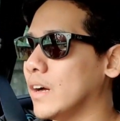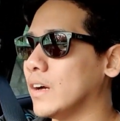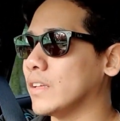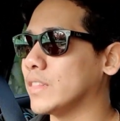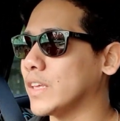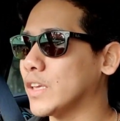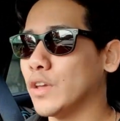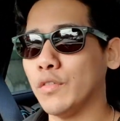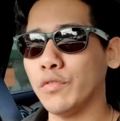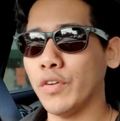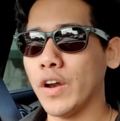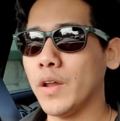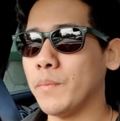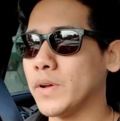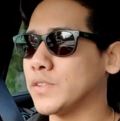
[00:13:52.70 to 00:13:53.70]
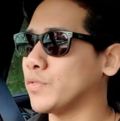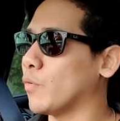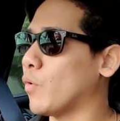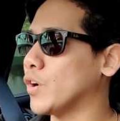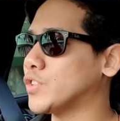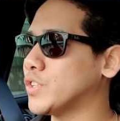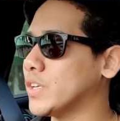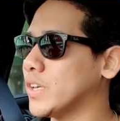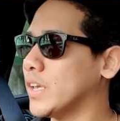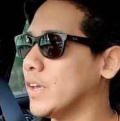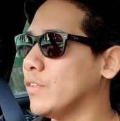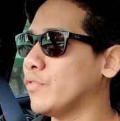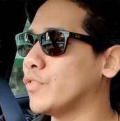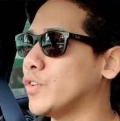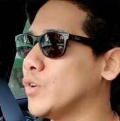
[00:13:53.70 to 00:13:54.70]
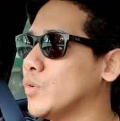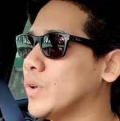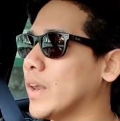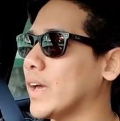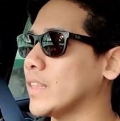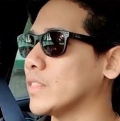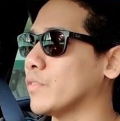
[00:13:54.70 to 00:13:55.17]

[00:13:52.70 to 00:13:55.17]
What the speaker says: Thank you very much for watching. If you like